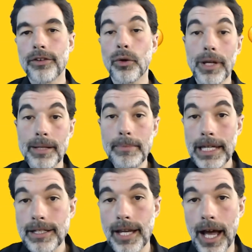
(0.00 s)
So in the
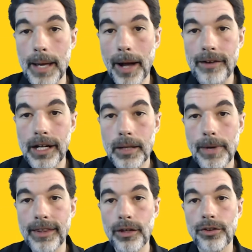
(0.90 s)
meantime, I
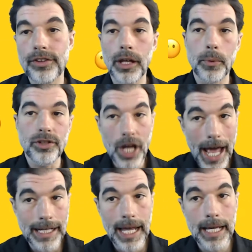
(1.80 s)
recommend that you stick with
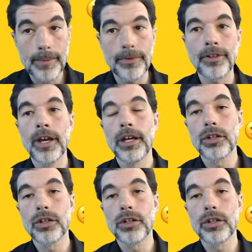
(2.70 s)
chat games,